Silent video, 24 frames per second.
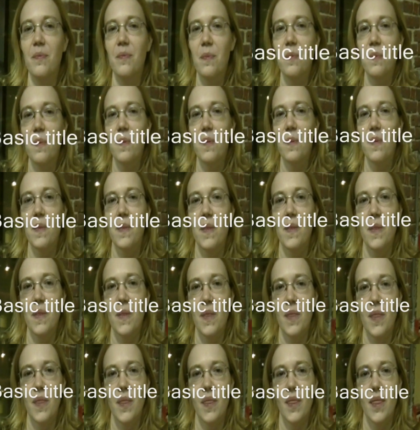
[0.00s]
you've got a
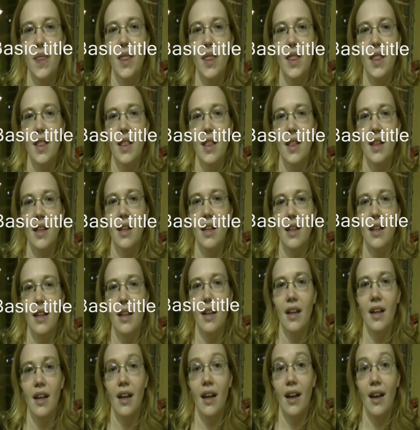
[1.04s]
new talk
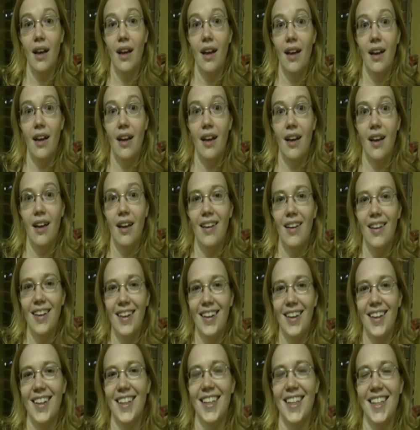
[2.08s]
show, a new libertarian
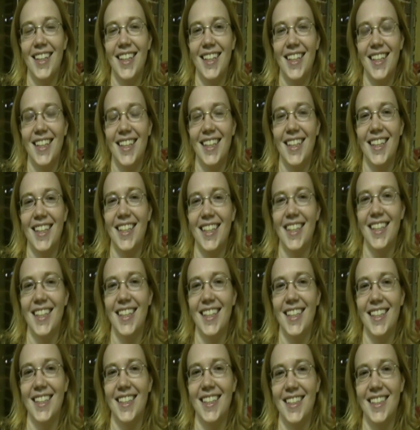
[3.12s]
talk show out of New Hampshire, or
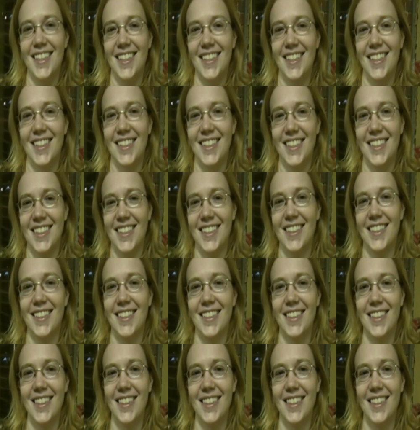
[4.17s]
at least it's relatively new.